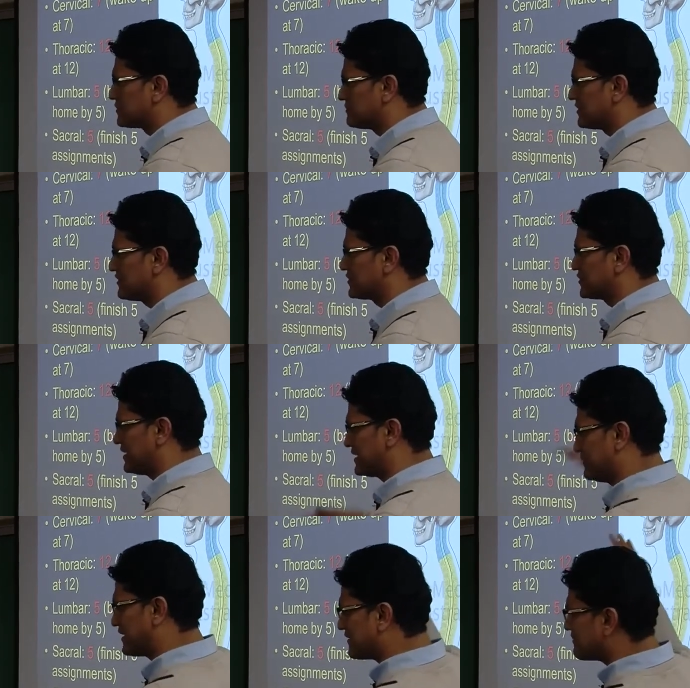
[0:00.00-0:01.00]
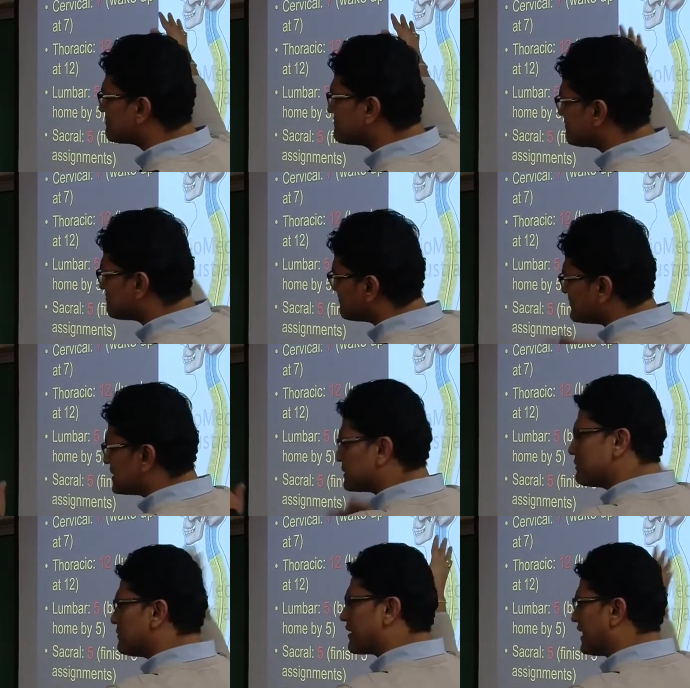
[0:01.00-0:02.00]
tomorrow, so that you can
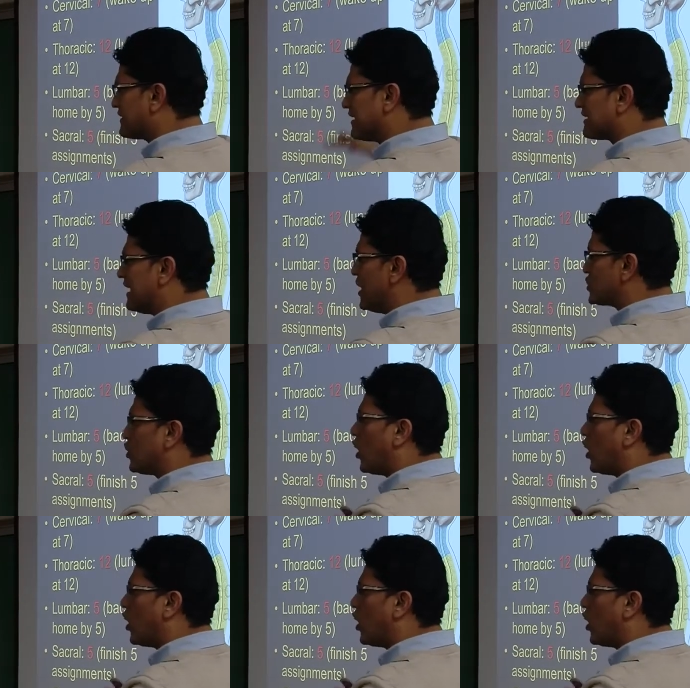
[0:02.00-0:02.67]
remember like that. So